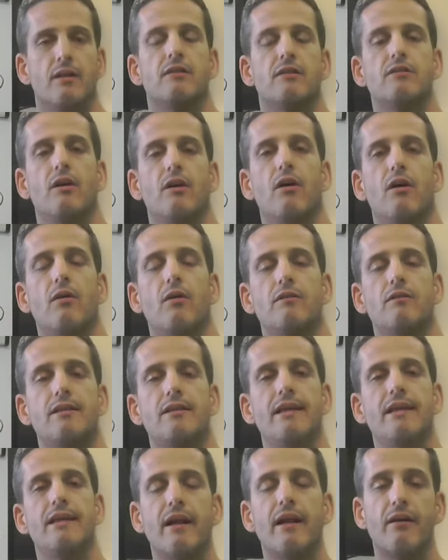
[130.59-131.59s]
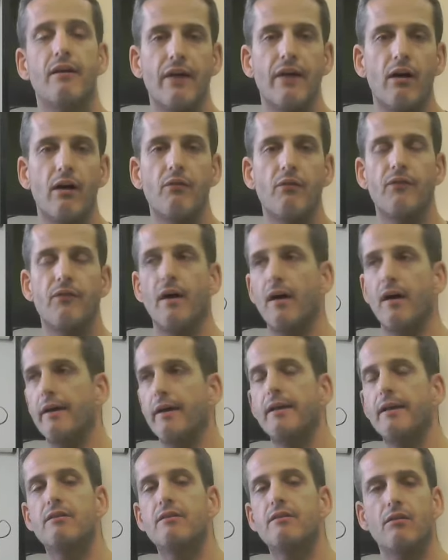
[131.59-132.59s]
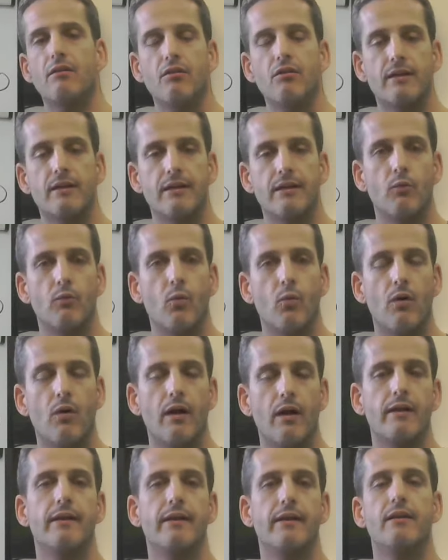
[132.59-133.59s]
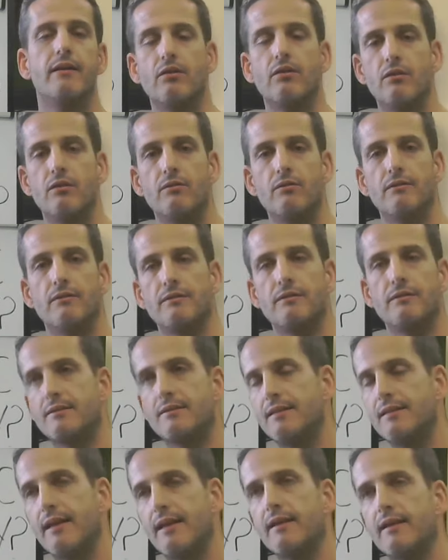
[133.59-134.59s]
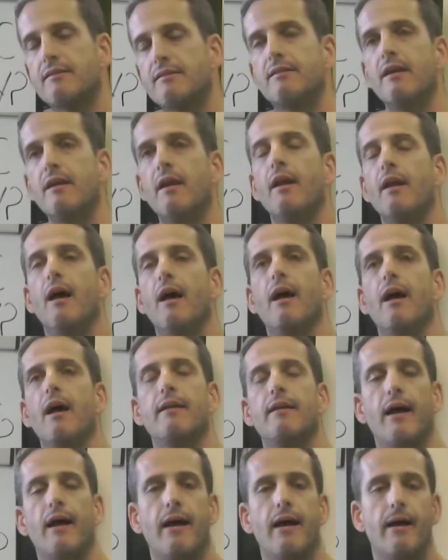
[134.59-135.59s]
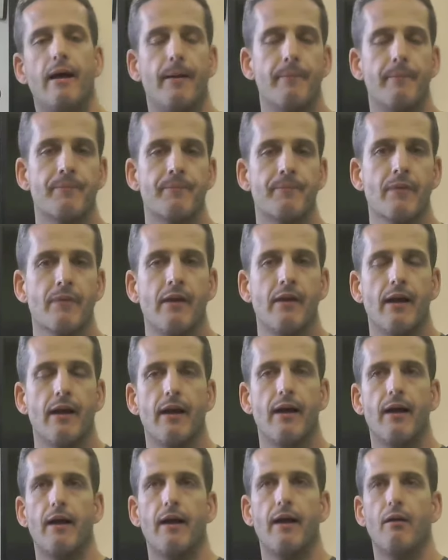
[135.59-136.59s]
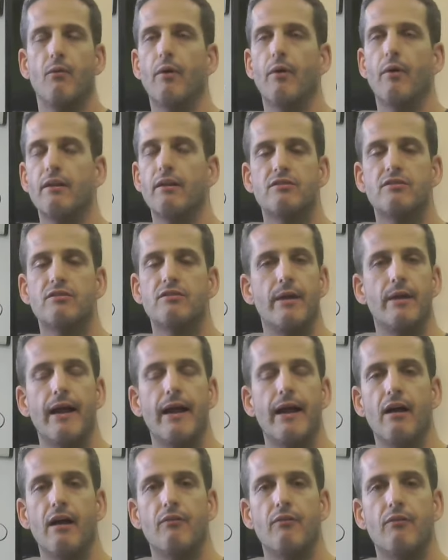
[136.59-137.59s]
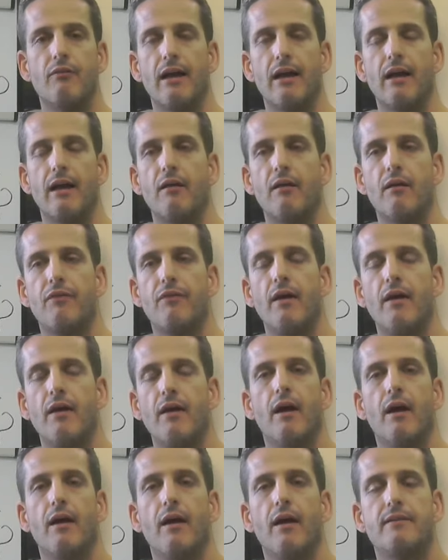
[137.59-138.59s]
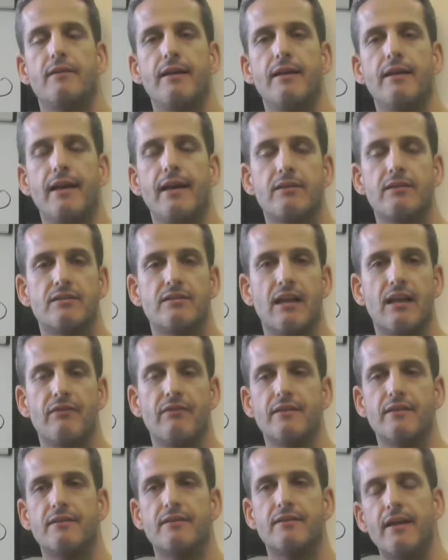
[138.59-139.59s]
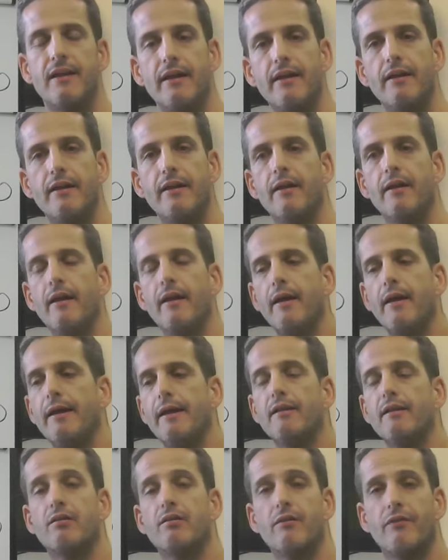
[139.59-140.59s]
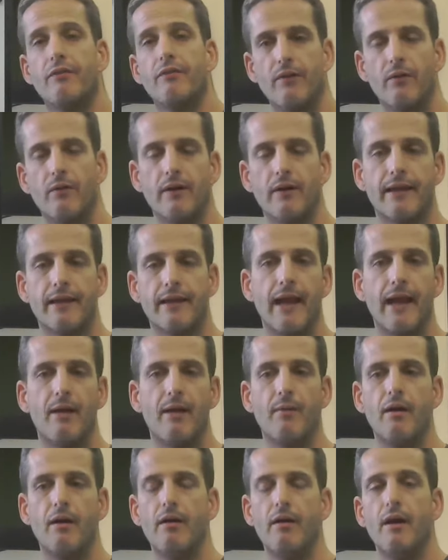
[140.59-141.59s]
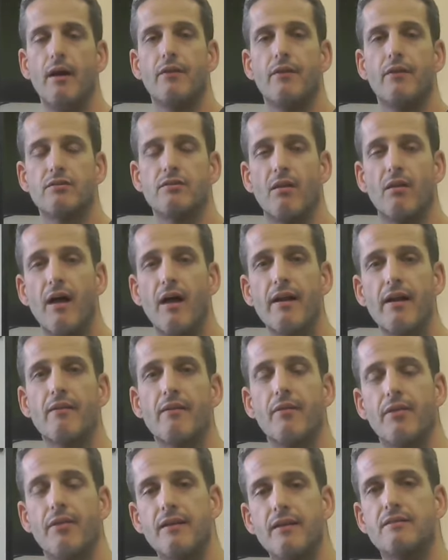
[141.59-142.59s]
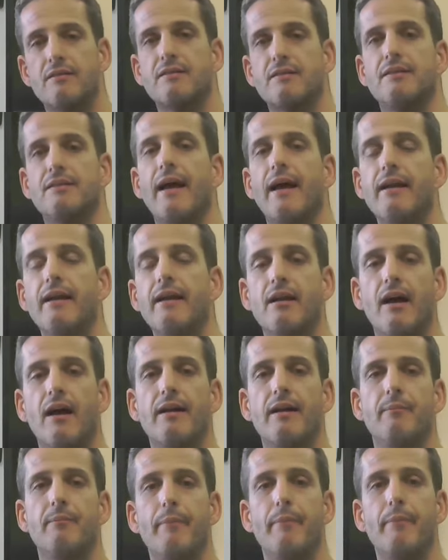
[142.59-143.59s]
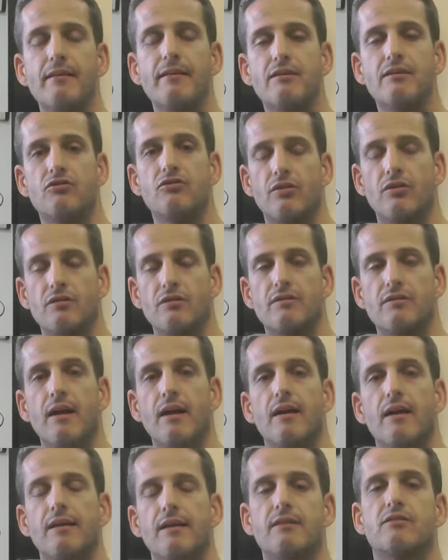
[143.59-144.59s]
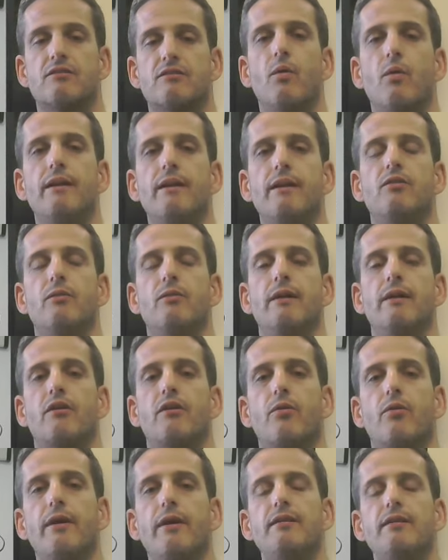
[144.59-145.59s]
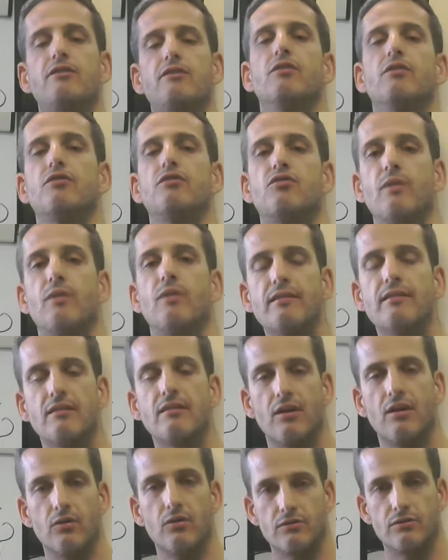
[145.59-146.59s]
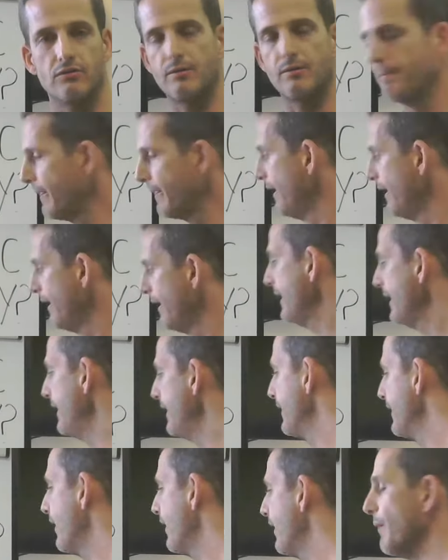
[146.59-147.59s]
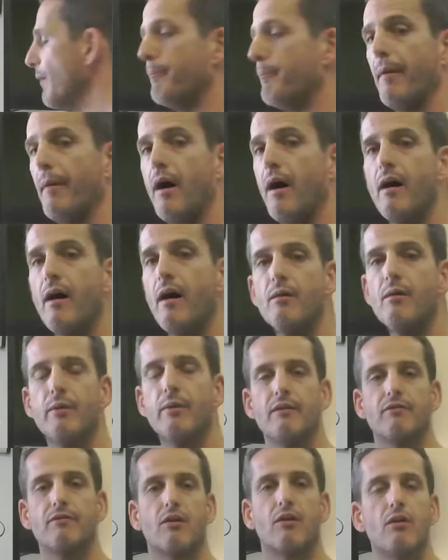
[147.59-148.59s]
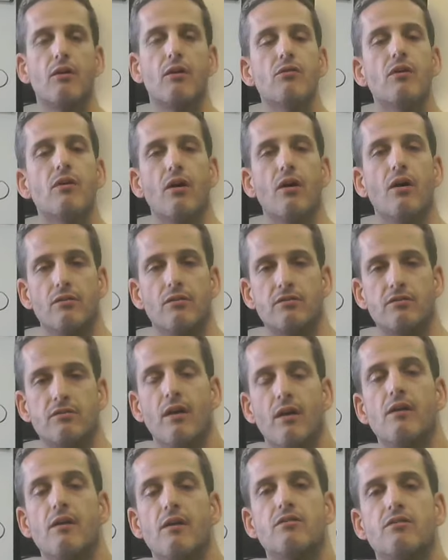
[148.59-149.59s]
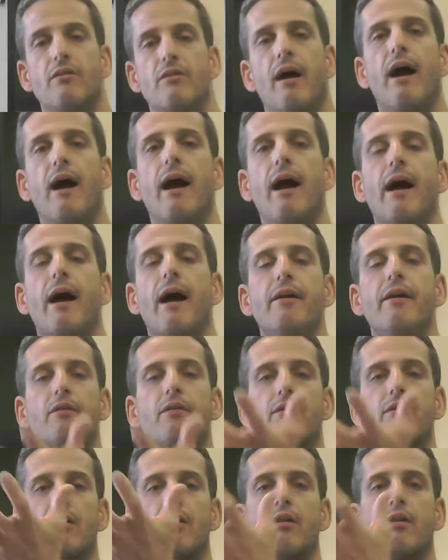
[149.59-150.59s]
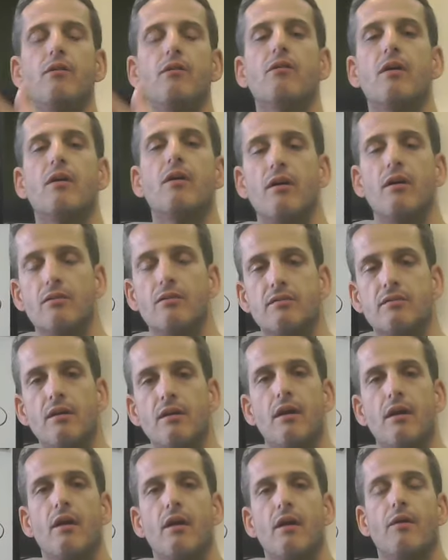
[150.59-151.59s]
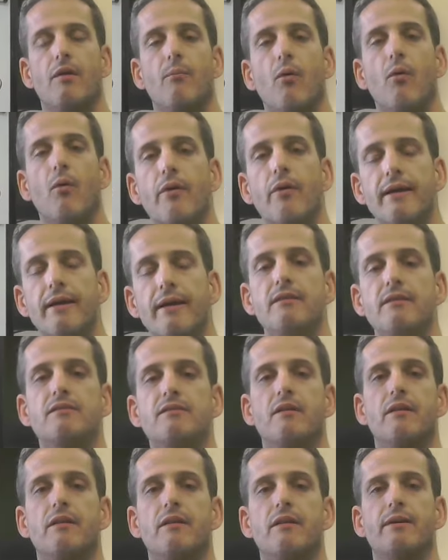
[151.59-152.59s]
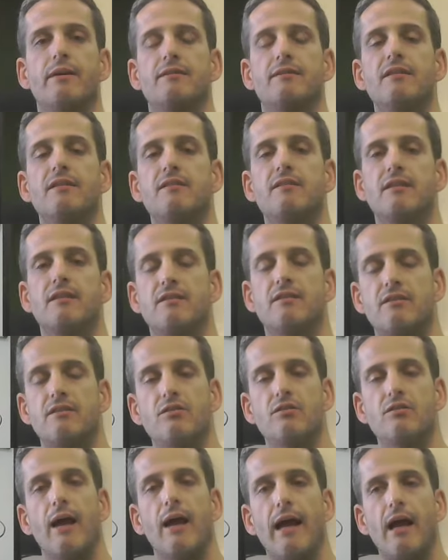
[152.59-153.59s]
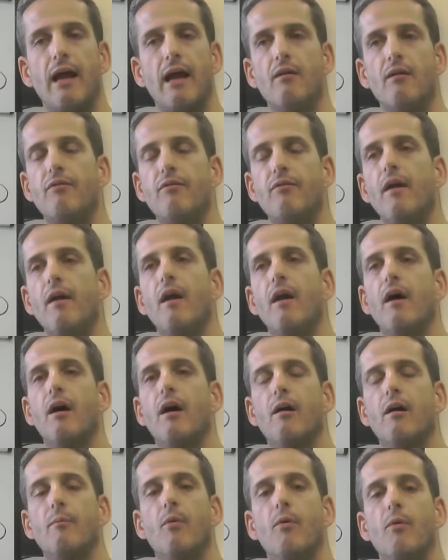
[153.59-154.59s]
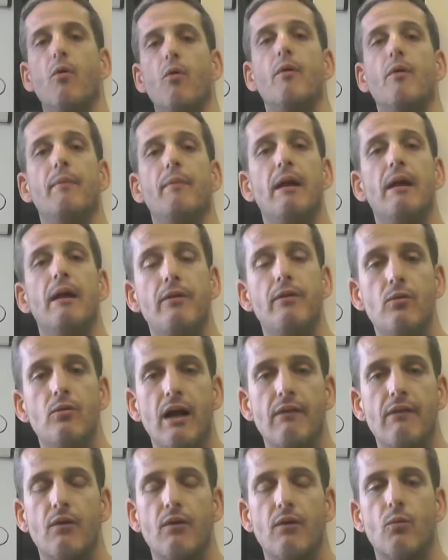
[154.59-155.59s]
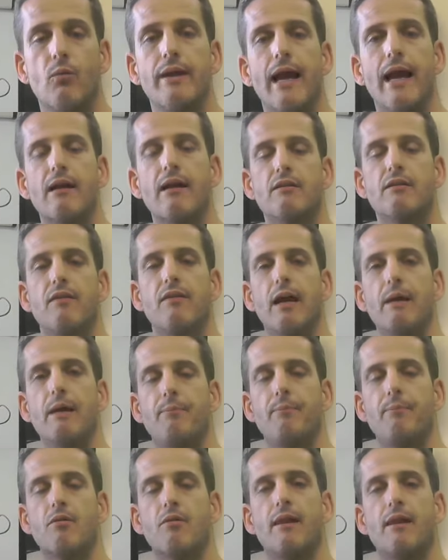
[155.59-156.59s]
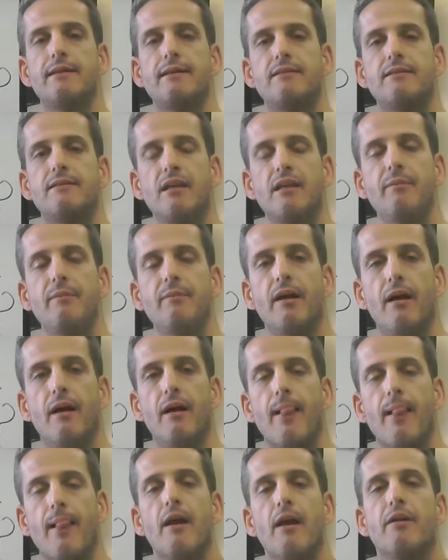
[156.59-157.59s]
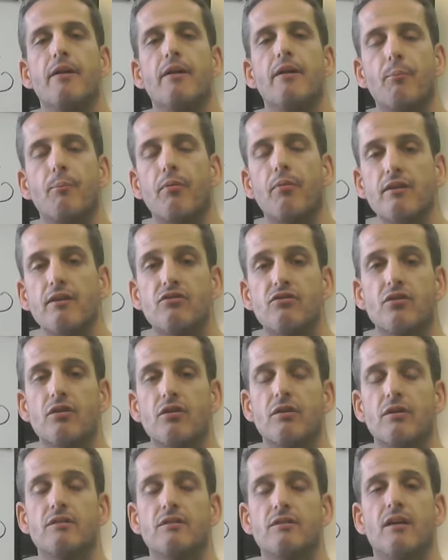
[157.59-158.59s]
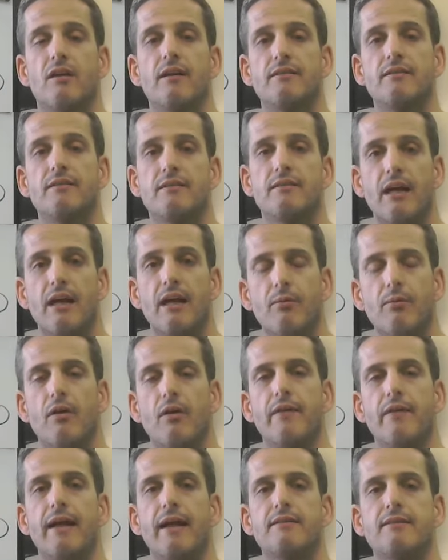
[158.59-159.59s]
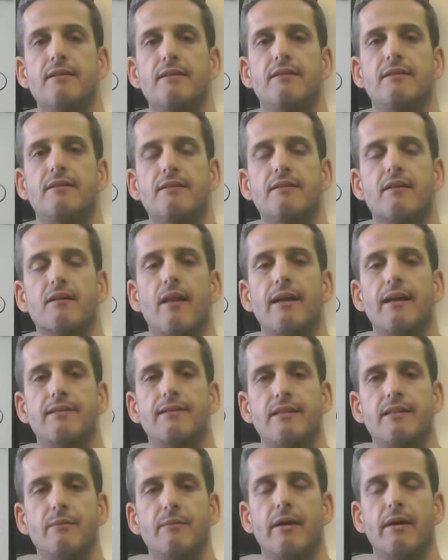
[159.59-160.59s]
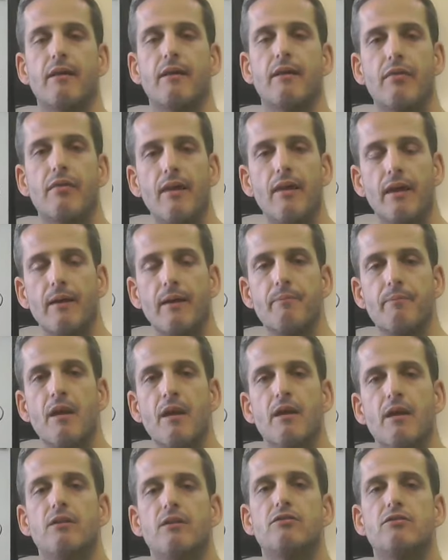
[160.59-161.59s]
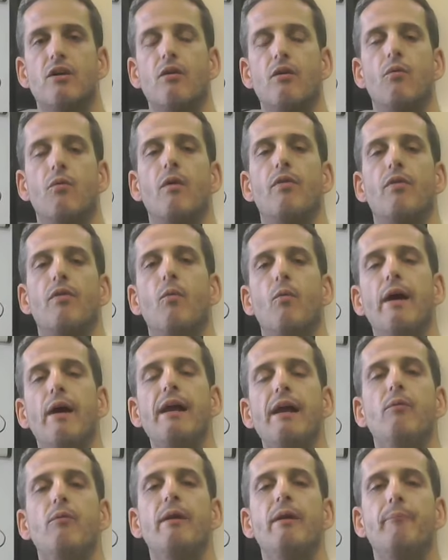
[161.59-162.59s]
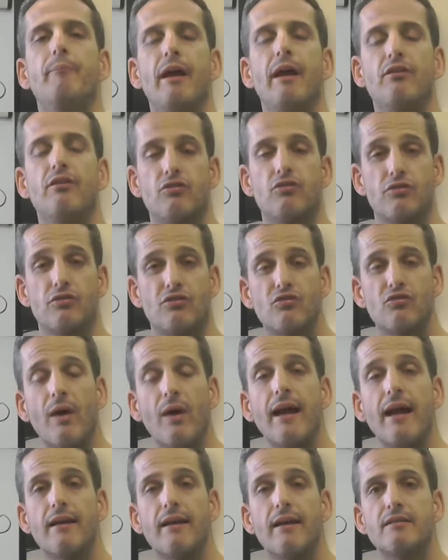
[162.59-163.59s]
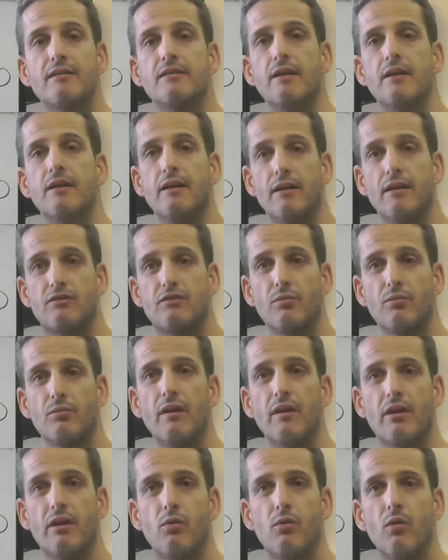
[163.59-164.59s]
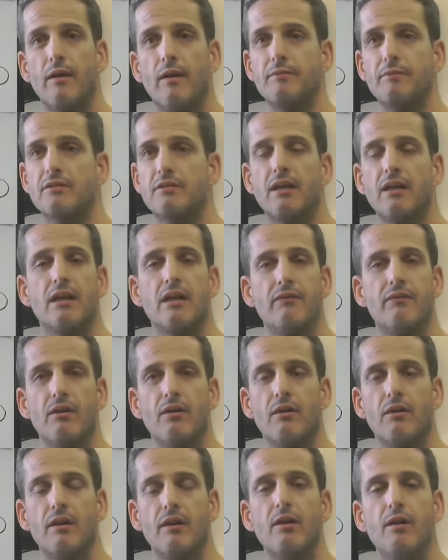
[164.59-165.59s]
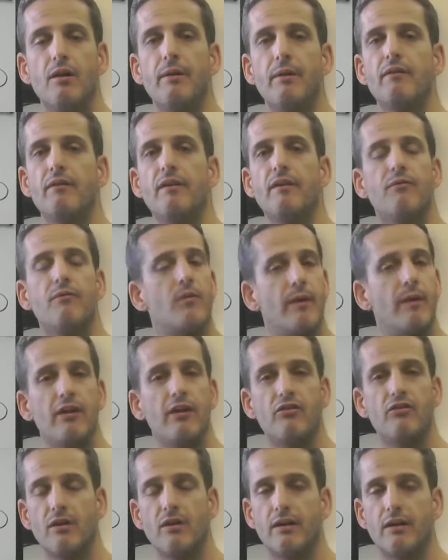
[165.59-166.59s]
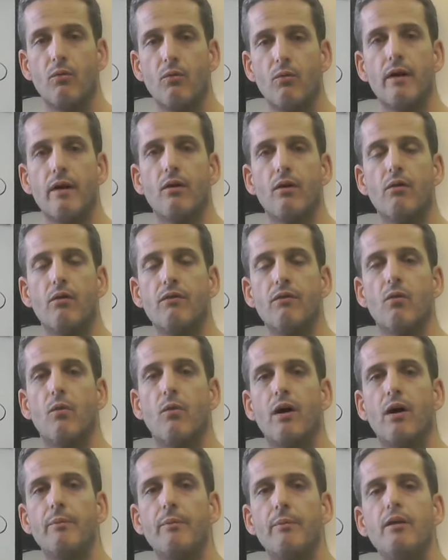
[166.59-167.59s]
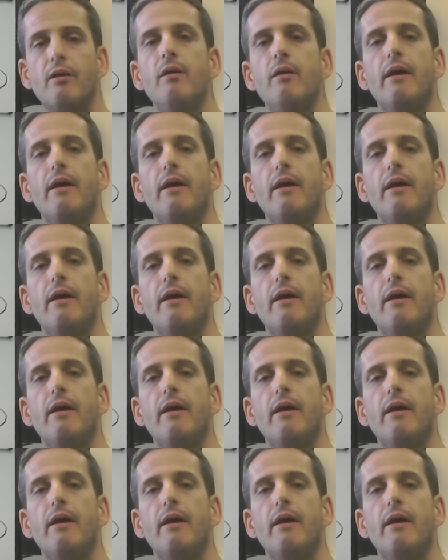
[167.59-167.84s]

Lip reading: So TNF-alpha, interleukin-1, interleukin-6, what else do we have? We have Th17, interferon gamma. There's a lot of these cytokine messengers that's going to increase your stress loads. And then on the bottom, we have glucose. So the higher the glucose, the more insulin resistance you have, or maybe you have a reactive hypoglycemia. Your blood sugar is unstable, and that's a dysglycemic thing. So the way we measure stress, it's really cool. I'm just going to give you a little bit of information. I don't want to overwhelm you.